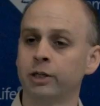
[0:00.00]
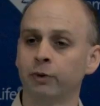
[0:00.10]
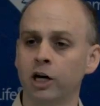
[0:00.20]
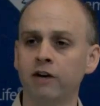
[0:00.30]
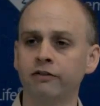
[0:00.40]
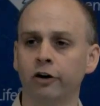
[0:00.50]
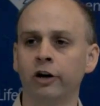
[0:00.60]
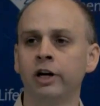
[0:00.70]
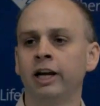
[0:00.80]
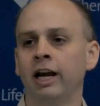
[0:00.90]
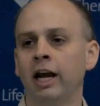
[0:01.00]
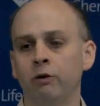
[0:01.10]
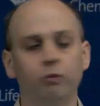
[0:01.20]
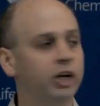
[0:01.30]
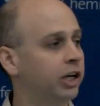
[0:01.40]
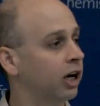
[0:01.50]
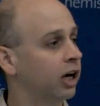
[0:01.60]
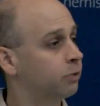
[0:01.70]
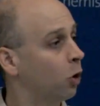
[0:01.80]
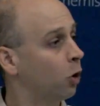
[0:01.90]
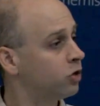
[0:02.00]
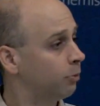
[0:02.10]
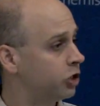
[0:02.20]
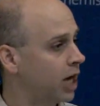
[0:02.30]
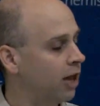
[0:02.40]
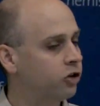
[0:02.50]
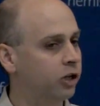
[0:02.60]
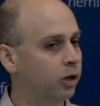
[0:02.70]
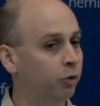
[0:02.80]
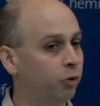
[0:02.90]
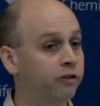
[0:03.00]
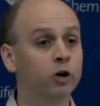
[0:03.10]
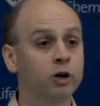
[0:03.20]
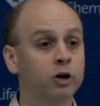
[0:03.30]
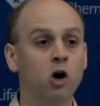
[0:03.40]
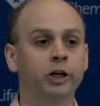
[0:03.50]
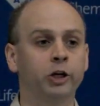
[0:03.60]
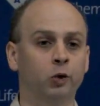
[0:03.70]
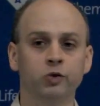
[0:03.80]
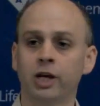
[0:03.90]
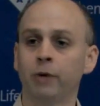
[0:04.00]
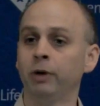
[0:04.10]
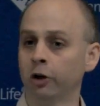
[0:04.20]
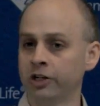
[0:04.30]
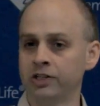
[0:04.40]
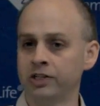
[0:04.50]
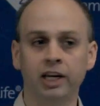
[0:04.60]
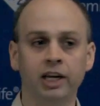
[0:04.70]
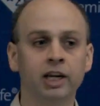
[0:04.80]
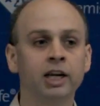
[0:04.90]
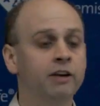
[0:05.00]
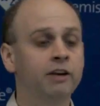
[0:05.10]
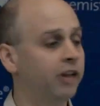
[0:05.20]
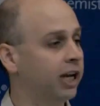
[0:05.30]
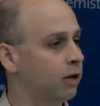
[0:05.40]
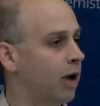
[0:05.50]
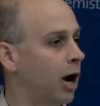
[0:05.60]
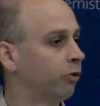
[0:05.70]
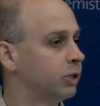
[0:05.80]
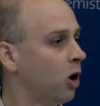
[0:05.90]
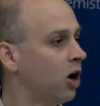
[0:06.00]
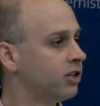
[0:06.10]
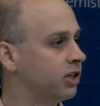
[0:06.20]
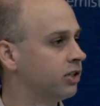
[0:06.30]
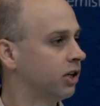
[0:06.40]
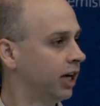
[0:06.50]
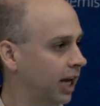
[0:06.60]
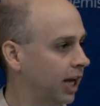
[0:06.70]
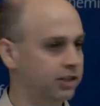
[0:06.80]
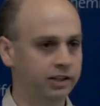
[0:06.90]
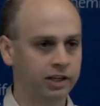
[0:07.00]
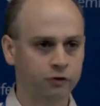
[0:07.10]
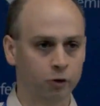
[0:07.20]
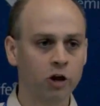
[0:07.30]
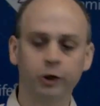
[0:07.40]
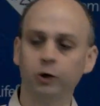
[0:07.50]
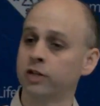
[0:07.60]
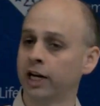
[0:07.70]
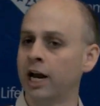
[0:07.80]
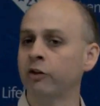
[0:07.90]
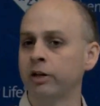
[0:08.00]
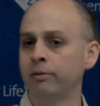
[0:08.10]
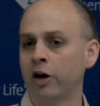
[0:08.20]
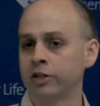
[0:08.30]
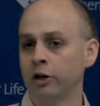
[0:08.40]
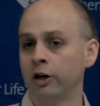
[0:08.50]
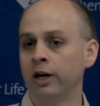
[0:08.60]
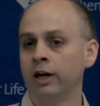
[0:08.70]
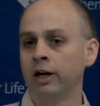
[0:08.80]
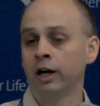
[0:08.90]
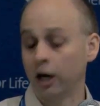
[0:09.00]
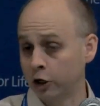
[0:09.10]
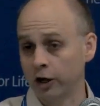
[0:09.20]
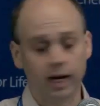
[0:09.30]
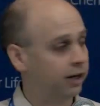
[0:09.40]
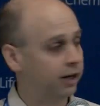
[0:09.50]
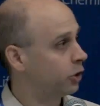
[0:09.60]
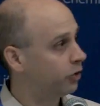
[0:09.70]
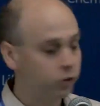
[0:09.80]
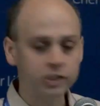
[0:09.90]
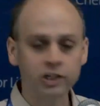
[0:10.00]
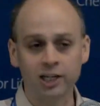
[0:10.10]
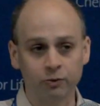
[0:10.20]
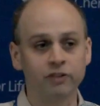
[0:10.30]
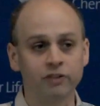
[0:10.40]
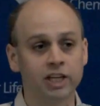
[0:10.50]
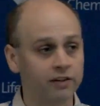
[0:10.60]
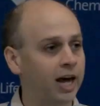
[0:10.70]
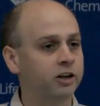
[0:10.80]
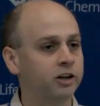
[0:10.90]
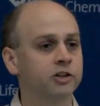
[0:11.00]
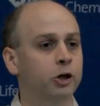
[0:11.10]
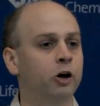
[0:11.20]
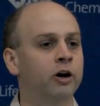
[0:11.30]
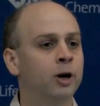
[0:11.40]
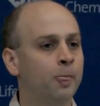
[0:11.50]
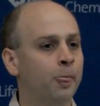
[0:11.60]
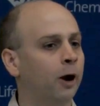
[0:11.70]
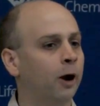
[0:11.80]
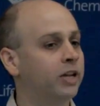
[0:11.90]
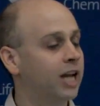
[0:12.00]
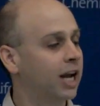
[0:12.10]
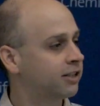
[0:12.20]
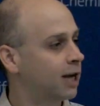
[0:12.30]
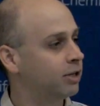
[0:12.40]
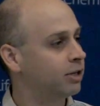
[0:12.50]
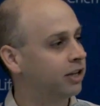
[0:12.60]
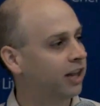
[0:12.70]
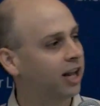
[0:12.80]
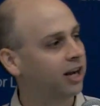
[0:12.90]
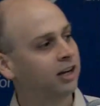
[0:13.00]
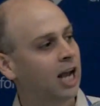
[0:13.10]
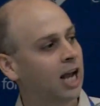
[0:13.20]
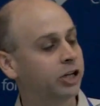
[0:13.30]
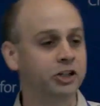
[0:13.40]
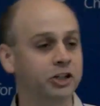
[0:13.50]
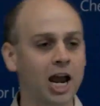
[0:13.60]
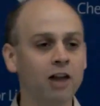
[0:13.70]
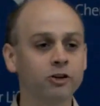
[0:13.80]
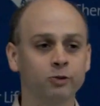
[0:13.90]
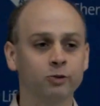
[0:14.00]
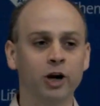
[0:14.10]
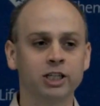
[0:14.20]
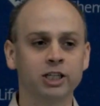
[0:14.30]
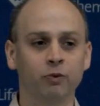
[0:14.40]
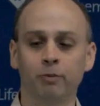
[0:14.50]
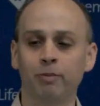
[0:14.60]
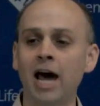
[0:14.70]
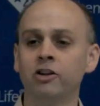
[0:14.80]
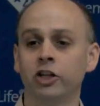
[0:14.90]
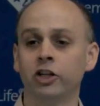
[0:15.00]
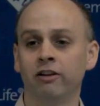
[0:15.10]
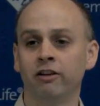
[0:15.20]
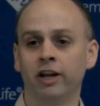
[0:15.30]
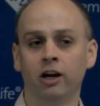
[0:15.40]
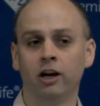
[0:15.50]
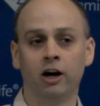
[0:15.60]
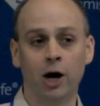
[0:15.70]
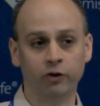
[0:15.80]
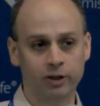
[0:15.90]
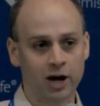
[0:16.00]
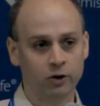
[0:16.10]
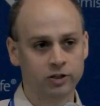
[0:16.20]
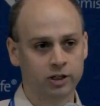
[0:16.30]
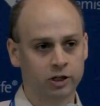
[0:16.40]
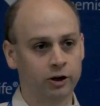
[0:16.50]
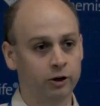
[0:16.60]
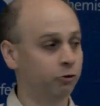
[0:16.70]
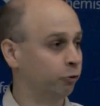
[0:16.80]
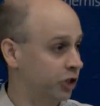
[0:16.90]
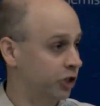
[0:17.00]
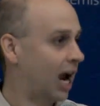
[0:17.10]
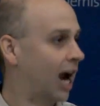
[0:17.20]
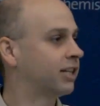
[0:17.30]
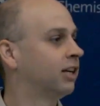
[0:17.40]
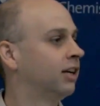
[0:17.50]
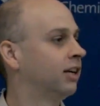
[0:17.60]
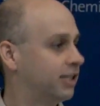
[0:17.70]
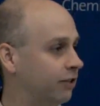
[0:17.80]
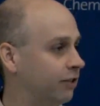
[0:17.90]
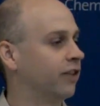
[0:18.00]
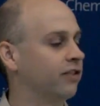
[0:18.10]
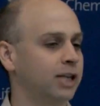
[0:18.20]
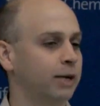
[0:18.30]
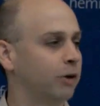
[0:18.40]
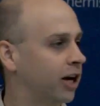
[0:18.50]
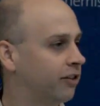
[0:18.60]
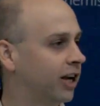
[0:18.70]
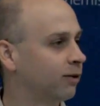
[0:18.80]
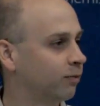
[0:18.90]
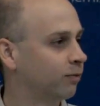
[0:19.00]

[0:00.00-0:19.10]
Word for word: that recover and we expose them or challenge them with foreign molecules, and we look to see if they can mount responses against these foreign molecules like a healthy mouse could. And so in those studies, we've seen that that does occur. The next step is to then actually challenge those mice with a pathogen that a healthy mouse could reject and see if we get the same kind of thing.